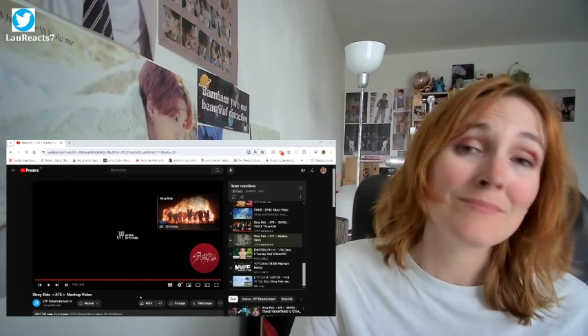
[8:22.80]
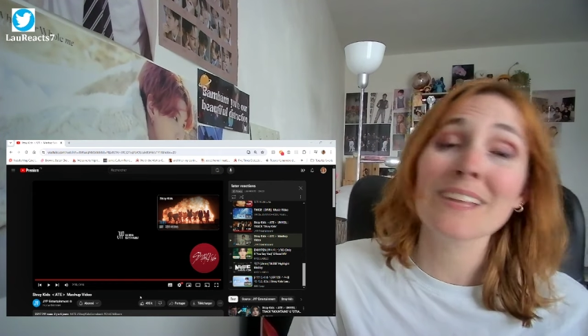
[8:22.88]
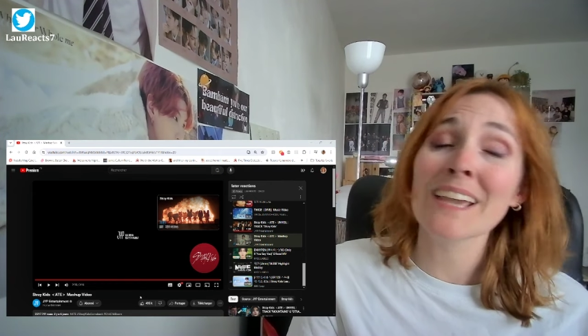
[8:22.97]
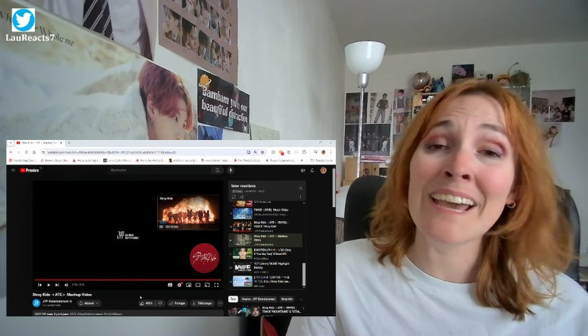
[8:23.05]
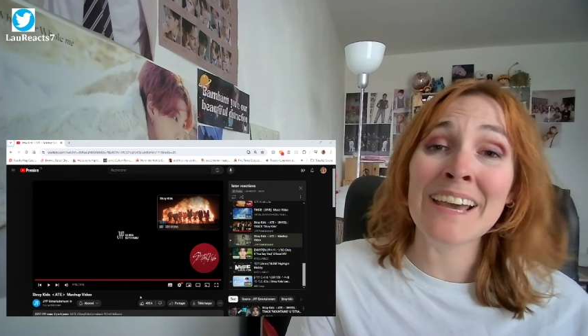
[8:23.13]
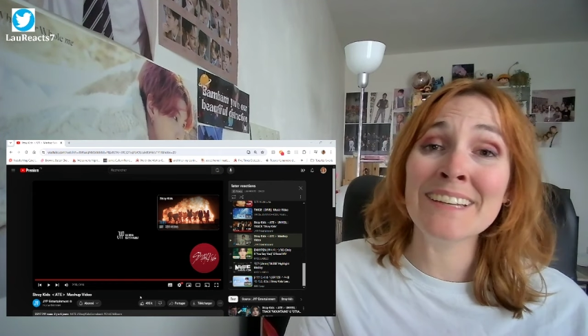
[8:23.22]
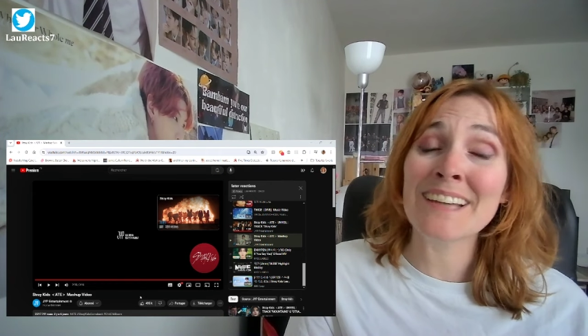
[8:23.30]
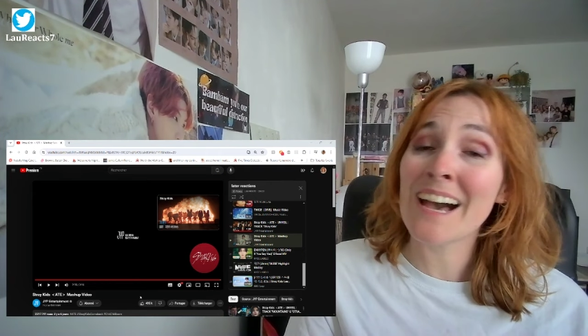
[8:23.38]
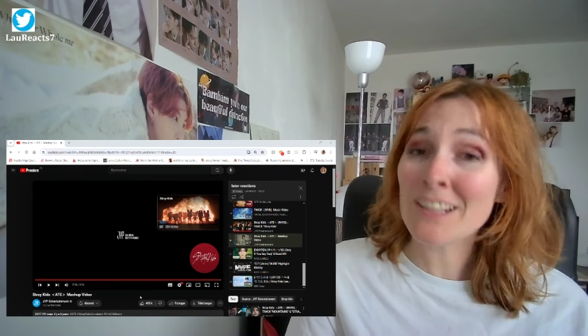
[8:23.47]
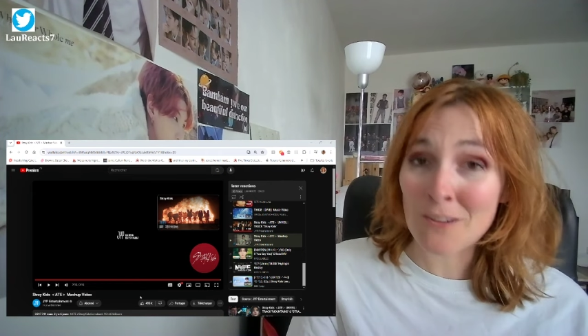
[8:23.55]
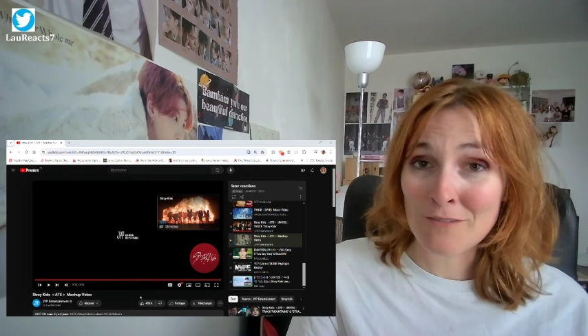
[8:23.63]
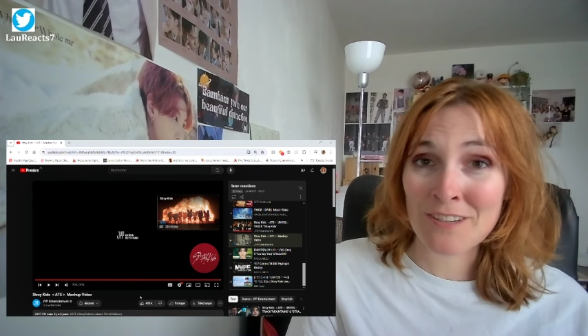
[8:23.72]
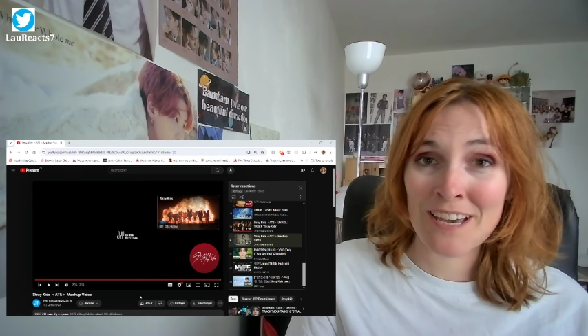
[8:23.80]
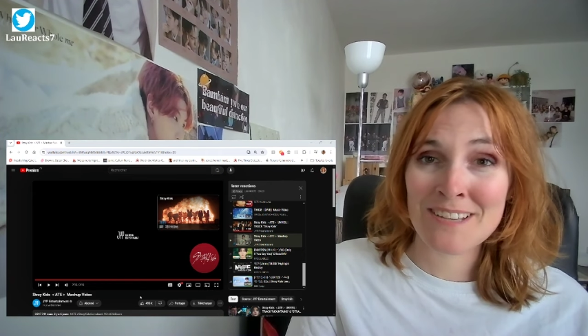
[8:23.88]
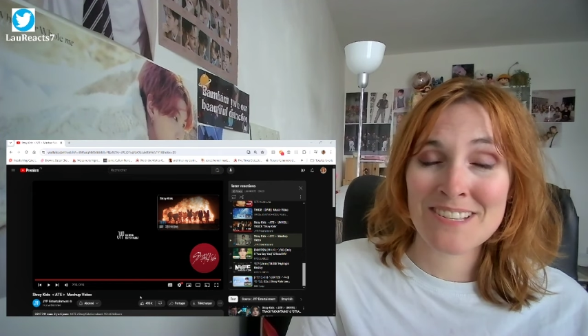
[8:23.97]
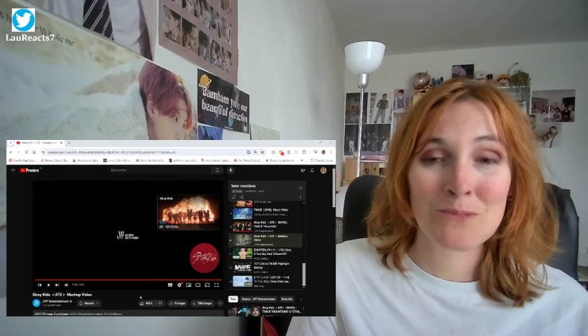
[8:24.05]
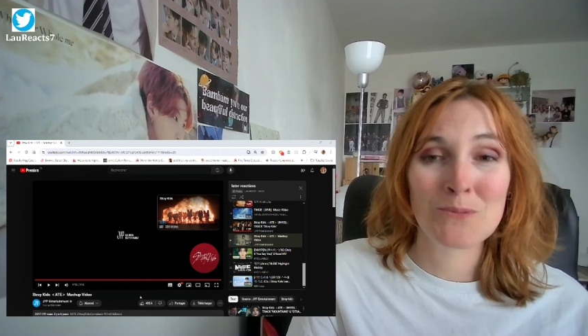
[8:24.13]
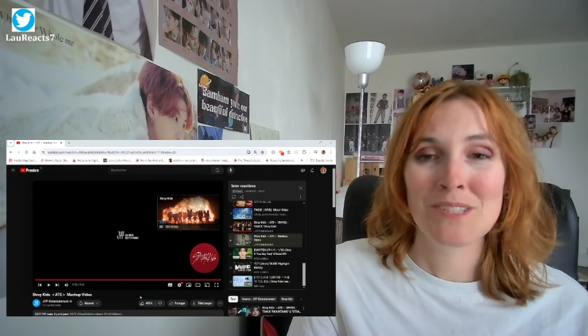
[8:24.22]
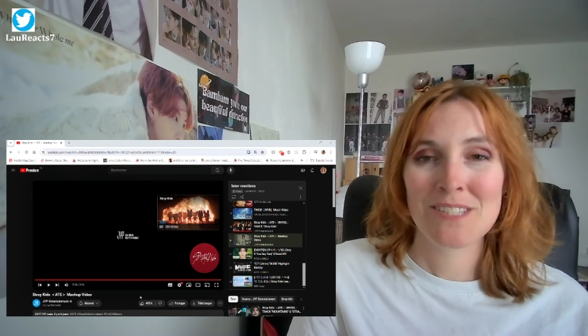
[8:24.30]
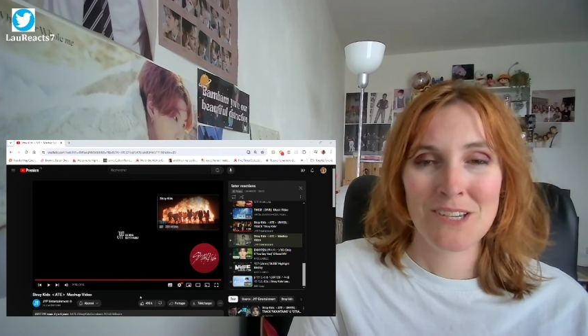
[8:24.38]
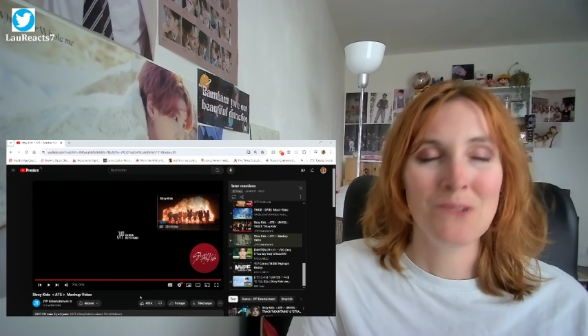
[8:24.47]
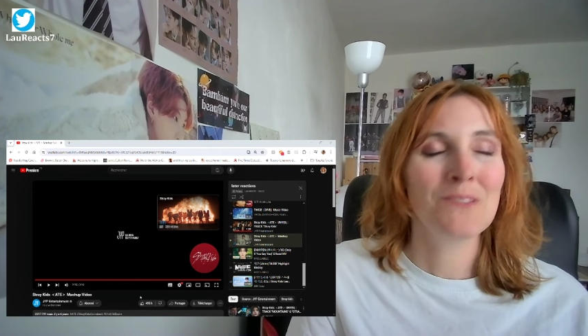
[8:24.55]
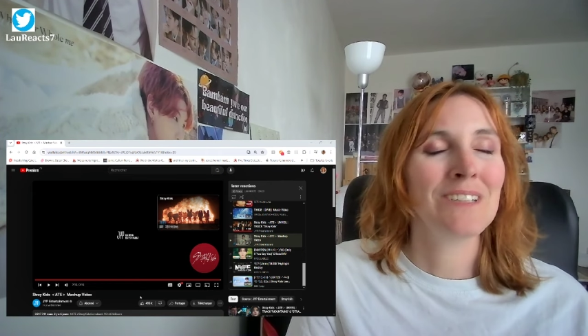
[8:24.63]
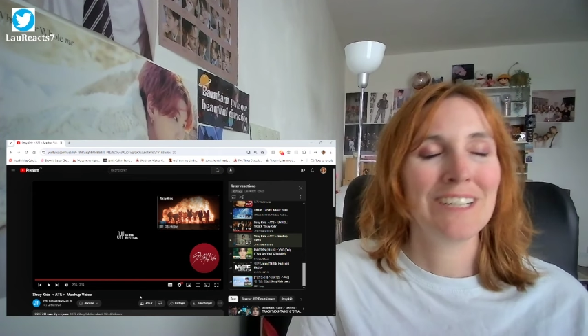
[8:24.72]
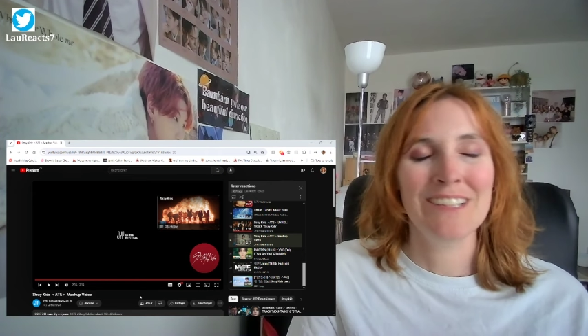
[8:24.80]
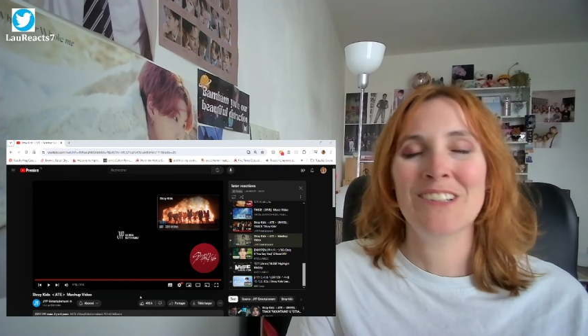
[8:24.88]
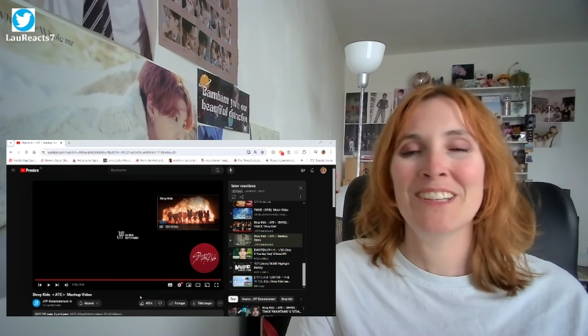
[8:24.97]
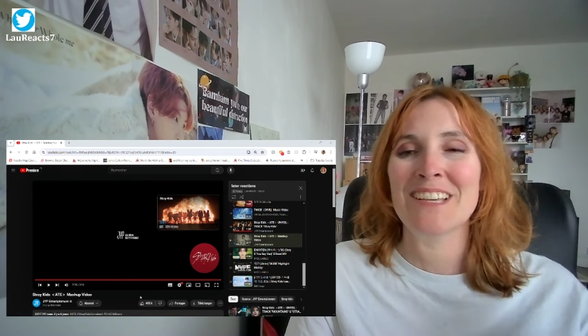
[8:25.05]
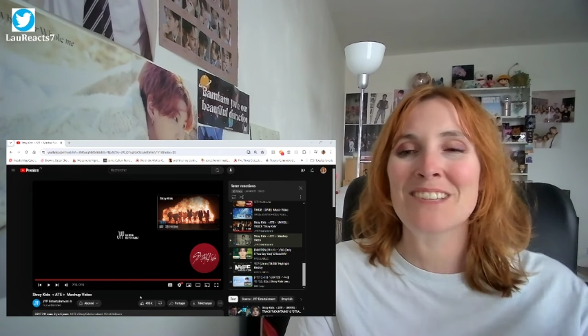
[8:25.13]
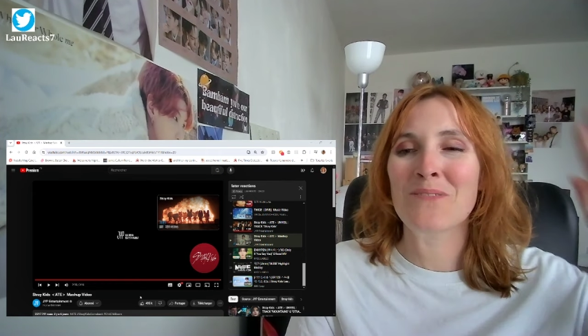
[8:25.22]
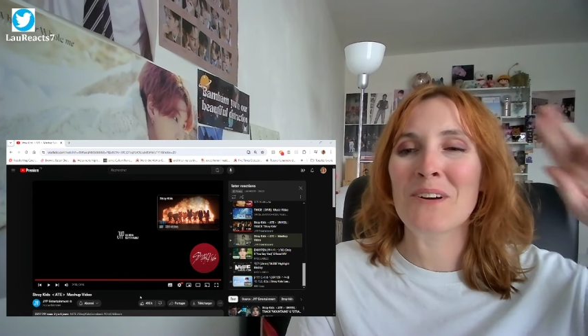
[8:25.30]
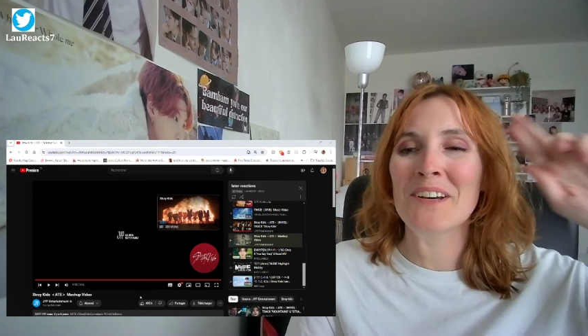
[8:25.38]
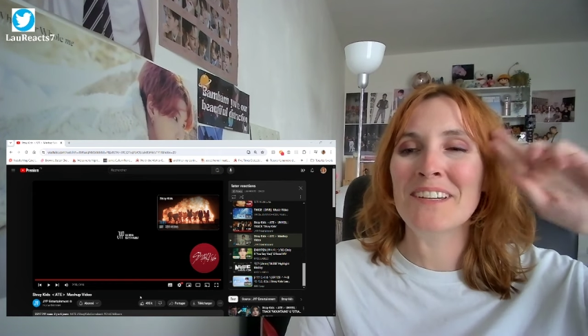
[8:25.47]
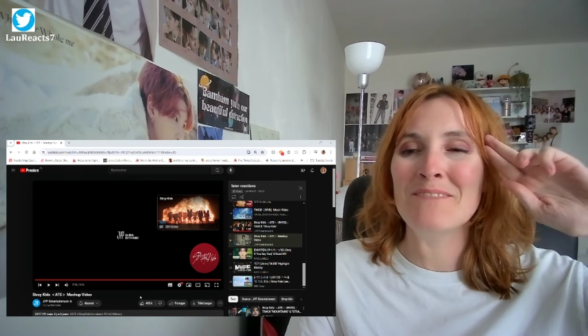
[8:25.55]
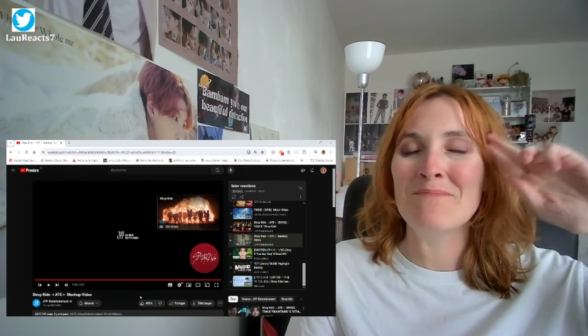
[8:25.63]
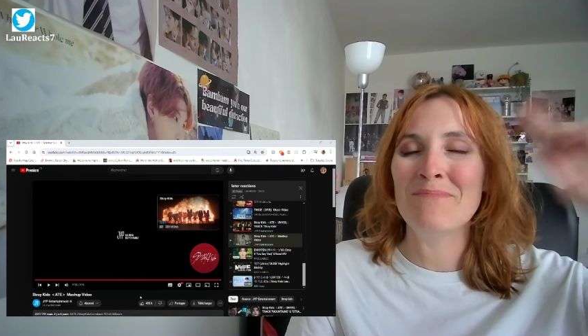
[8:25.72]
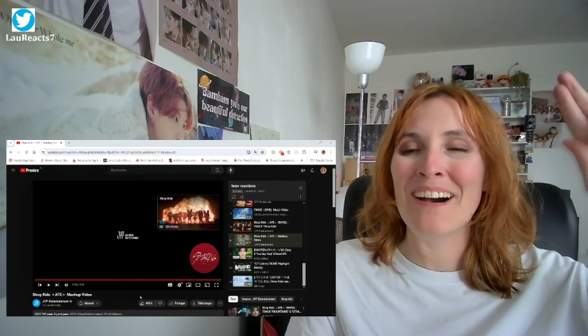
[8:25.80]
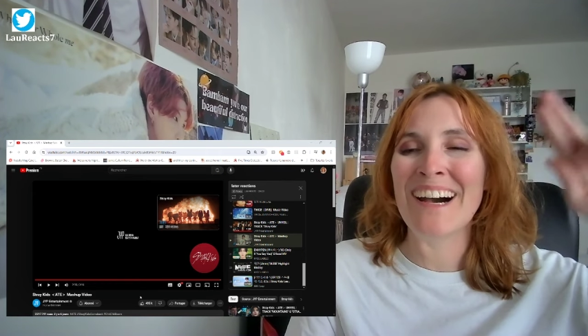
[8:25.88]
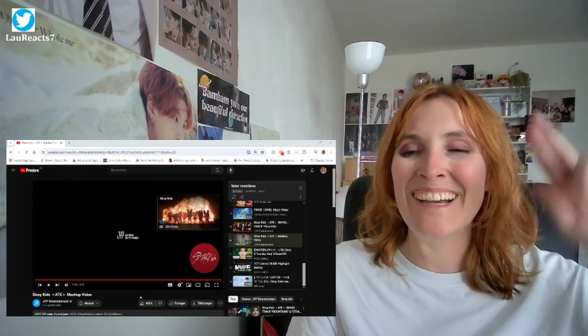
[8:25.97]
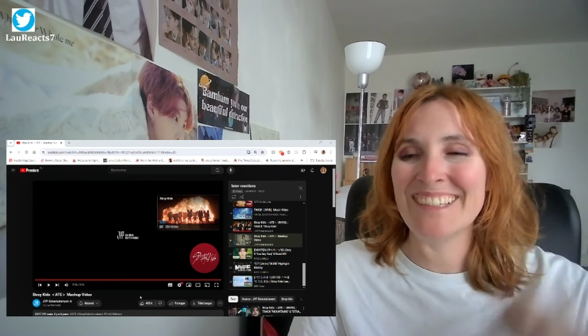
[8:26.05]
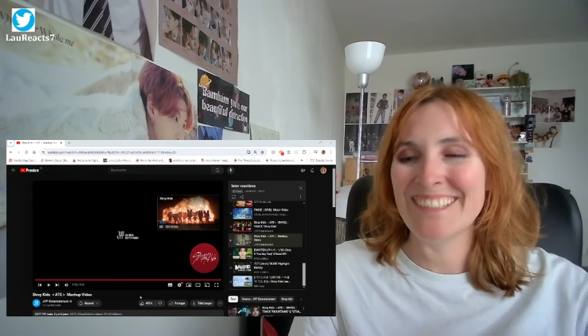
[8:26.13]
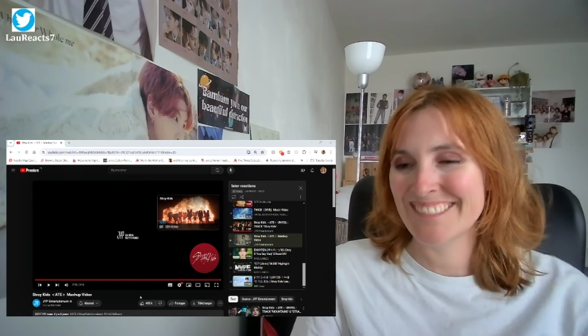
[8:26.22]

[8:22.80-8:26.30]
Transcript: And I love you guys, and I will see you in the next one. Bye.